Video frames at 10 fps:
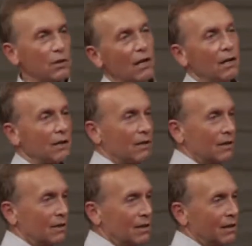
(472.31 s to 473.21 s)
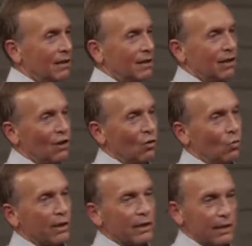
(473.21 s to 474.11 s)
do we not?
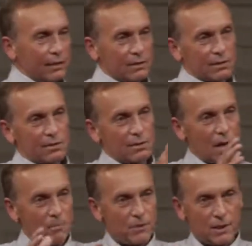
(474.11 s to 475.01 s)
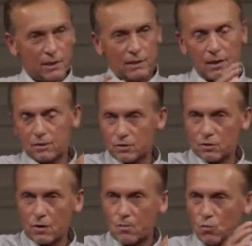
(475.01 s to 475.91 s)
We need something and
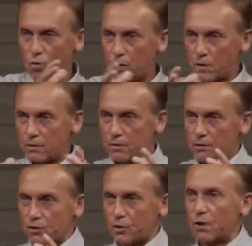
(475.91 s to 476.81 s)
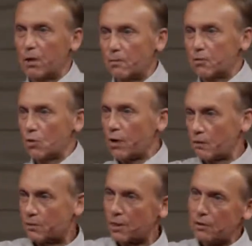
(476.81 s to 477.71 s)
someone to come to
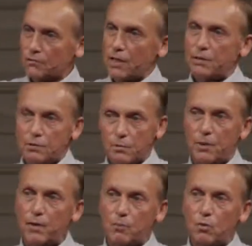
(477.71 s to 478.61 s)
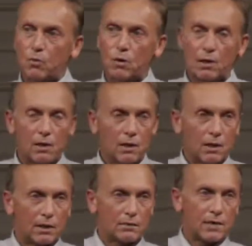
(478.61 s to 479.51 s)
ourselves and to people
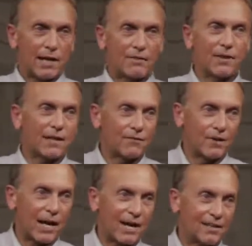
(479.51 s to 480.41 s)
and say, I think I've